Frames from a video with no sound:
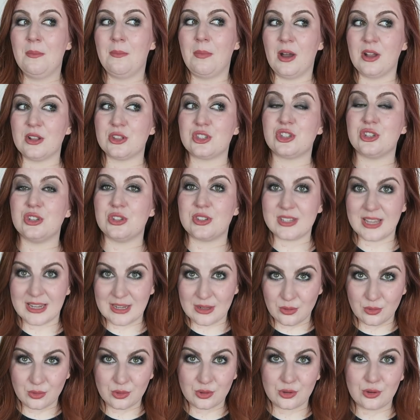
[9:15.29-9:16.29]
but to
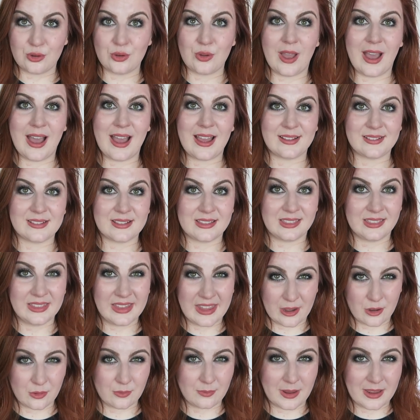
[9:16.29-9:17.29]
cycle through and
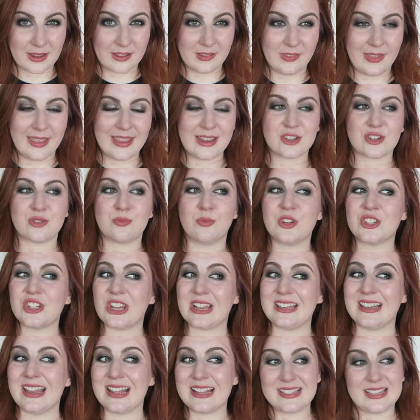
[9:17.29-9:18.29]
learn my collection which
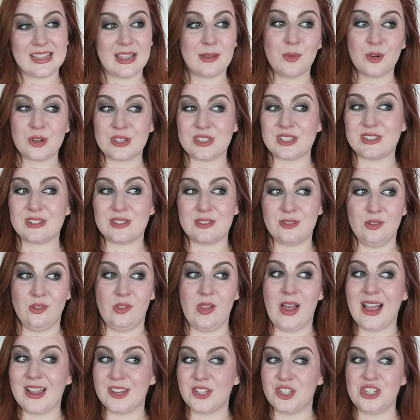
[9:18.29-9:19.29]
I did say I wanted to do
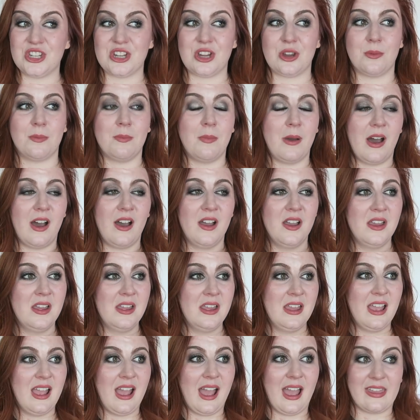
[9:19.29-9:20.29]
last year but
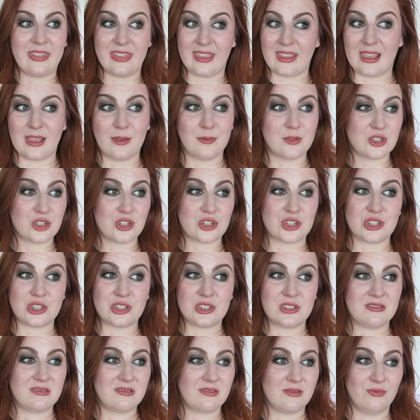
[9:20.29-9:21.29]
I think I was
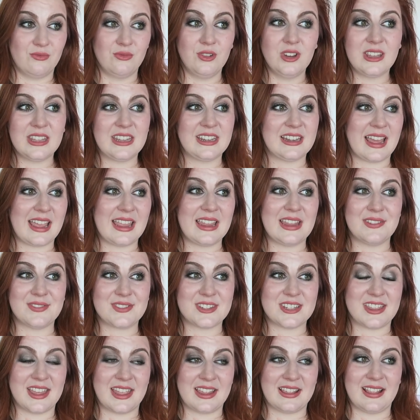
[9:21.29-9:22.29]
just really
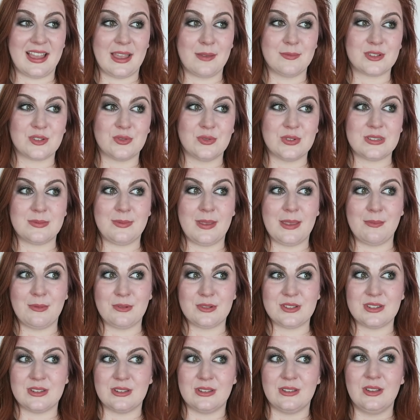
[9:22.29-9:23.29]
naive to think that I was going to be
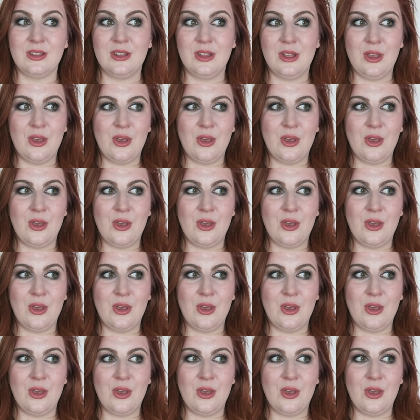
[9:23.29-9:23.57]
able to